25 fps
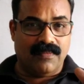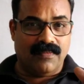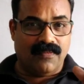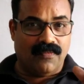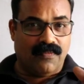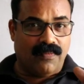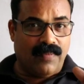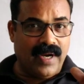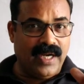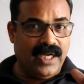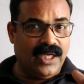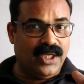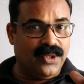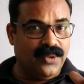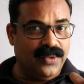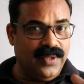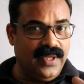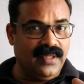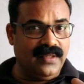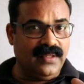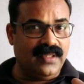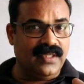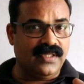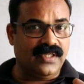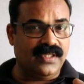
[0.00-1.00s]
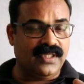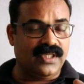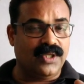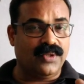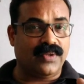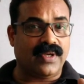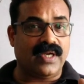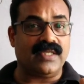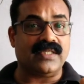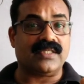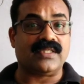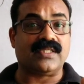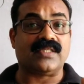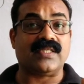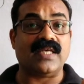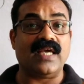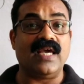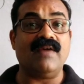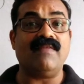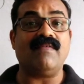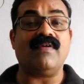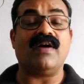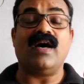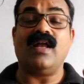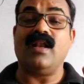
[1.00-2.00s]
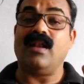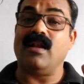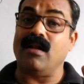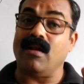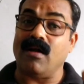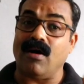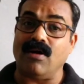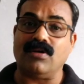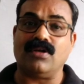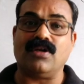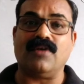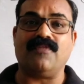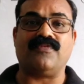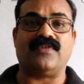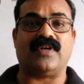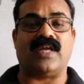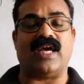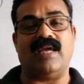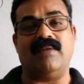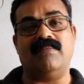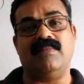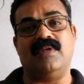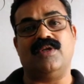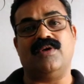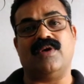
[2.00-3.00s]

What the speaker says: By doing this, you can save a lot of time